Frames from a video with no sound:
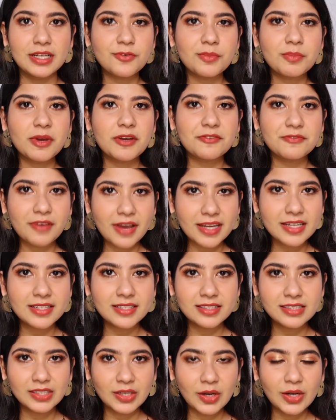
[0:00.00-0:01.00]
For my
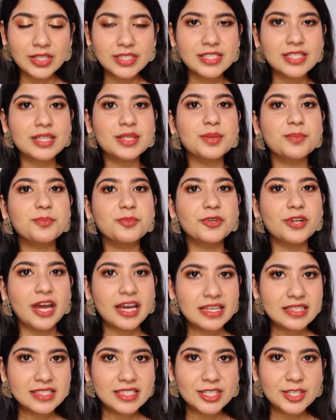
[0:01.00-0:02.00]
final thoughts, the
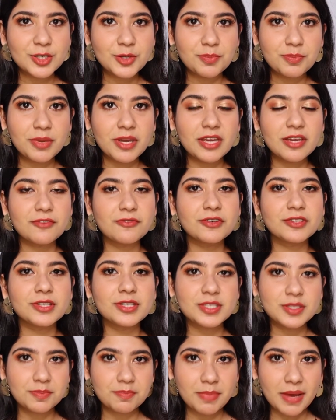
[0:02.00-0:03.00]
price that you pay for
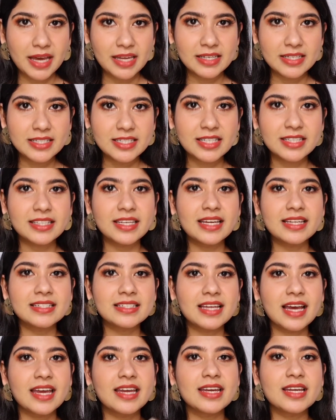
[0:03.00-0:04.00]
this palette, the
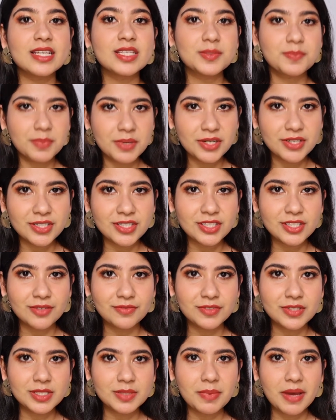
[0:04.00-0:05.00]
entire experience of
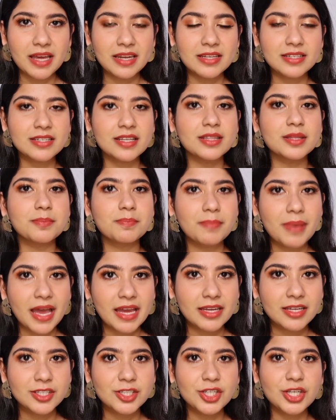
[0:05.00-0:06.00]
this palette, the
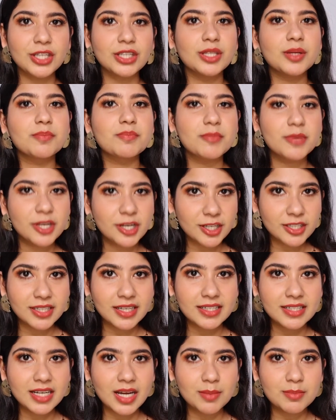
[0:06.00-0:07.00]
packaging, the mirror
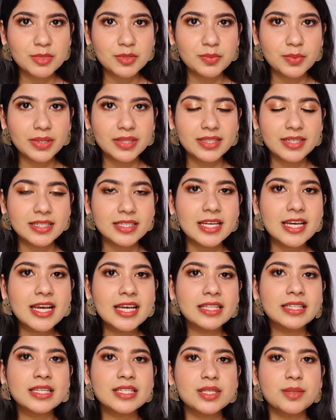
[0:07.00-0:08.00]
that comes with it,
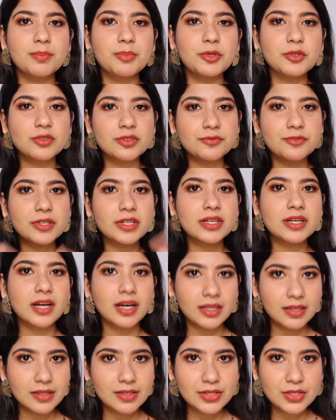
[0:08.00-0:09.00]
there's a beautiful
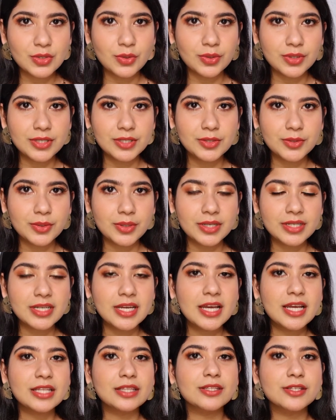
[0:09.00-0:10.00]
color story to it.
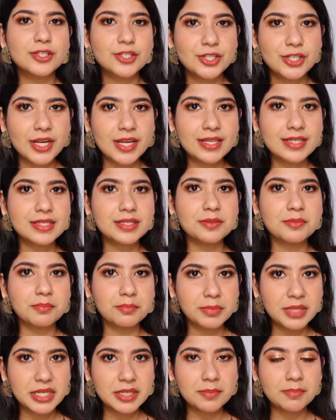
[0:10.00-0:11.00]
The shades,
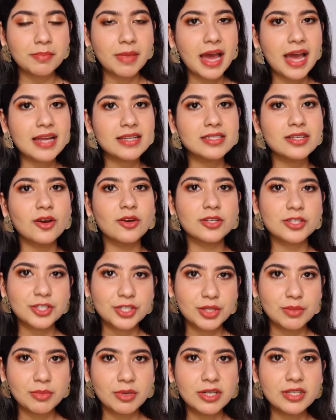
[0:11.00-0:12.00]
be it matte or
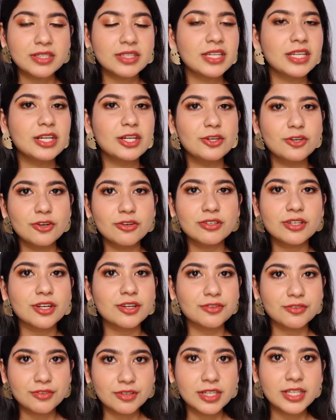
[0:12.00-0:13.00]
shimmer, they looked
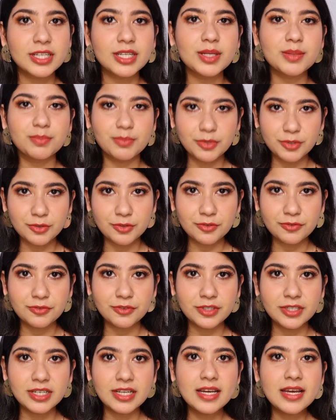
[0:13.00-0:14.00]
really
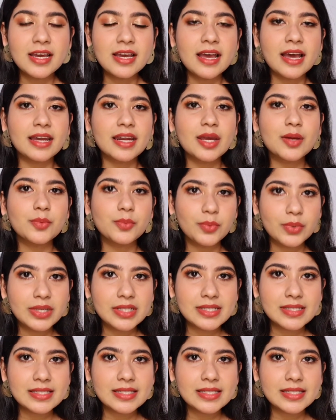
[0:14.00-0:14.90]
beautiful. And I will